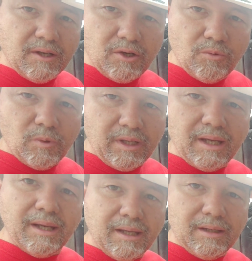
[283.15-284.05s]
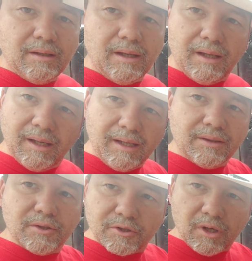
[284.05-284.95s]
the new one in and
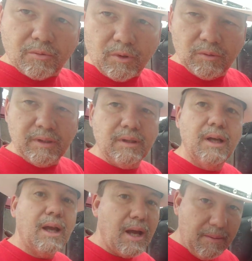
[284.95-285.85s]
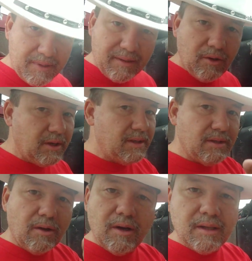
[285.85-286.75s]
get the truck rolling. I'm serious
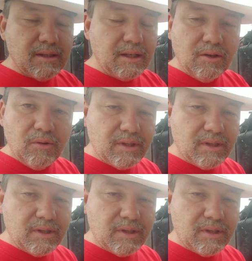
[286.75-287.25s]
as a heart attack, no